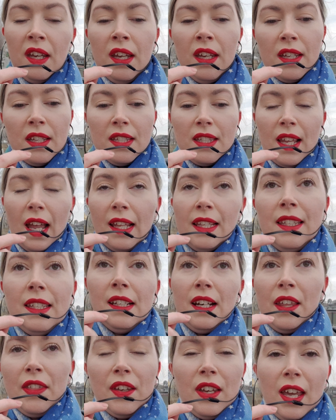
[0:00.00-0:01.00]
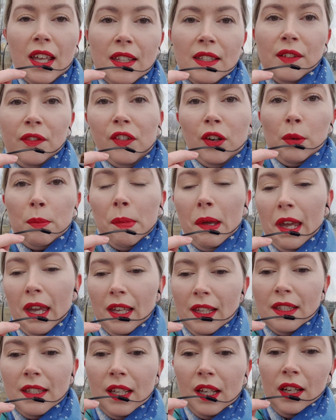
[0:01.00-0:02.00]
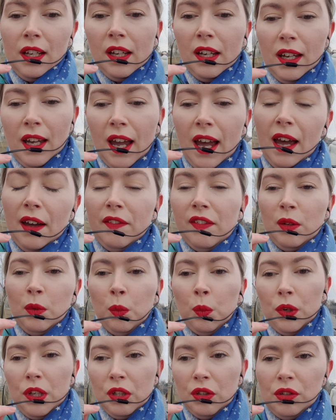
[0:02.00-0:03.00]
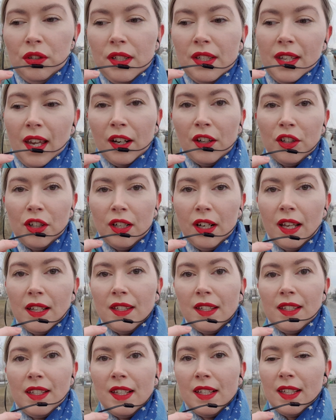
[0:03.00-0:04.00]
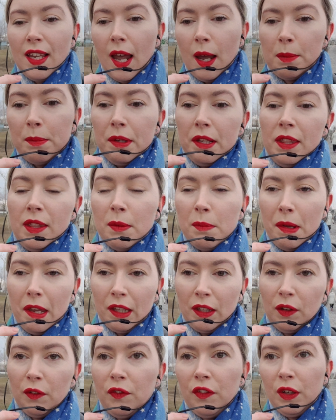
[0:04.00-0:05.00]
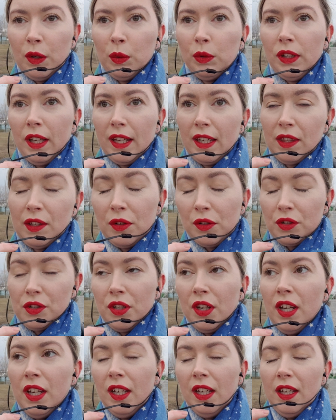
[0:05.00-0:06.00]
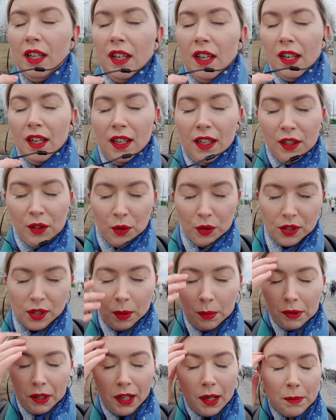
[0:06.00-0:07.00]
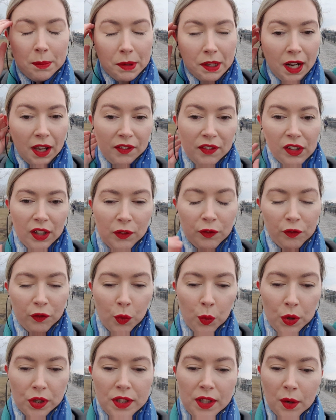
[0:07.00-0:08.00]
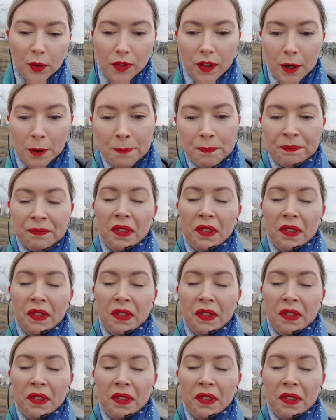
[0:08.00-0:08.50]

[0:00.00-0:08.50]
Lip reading: standing at the end of your bed, having weird synchronicities happen that make you feel like there's, some kind of benevolent force out there.